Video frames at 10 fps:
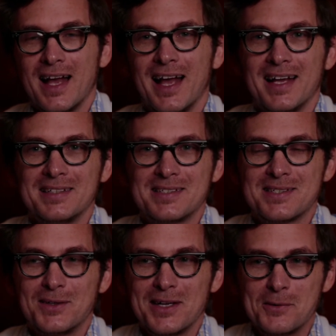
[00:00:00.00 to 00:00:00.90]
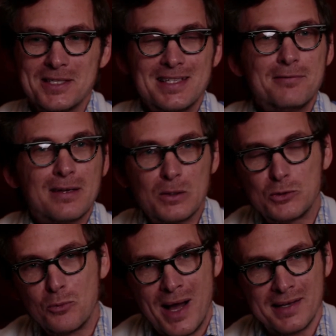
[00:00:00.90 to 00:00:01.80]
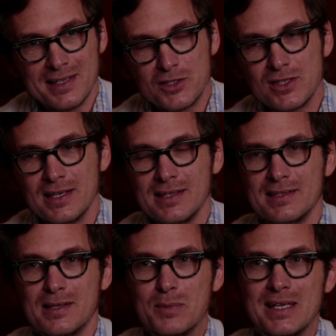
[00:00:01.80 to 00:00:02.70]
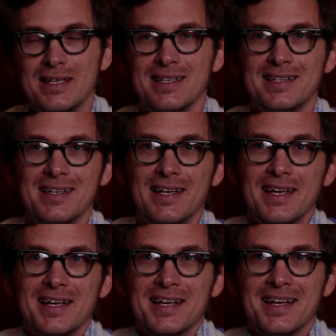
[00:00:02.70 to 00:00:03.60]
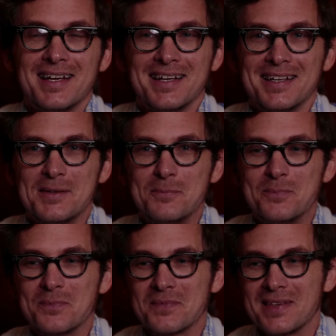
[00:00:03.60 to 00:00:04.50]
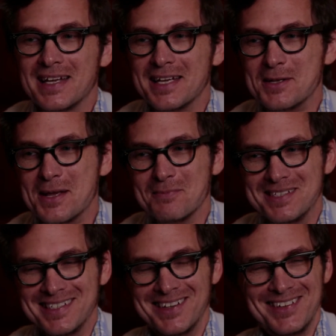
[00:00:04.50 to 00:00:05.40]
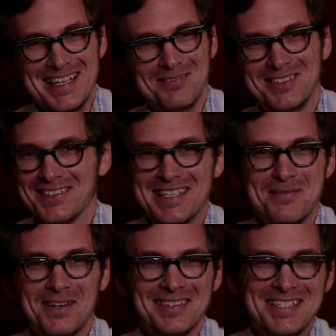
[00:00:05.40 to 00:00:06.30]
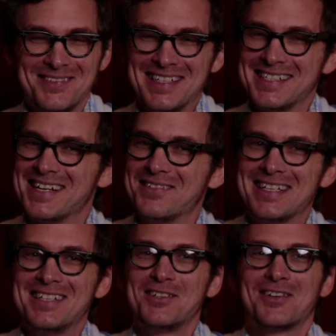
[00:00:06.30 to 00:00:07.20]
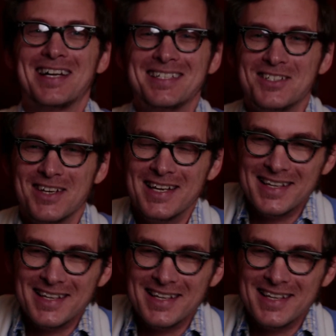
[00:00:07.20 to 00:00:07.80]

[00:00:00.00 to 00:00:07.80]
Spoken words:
And so it was difficult to manage in the beginning. And I'm sorry, I'm talking about these things that are really strange.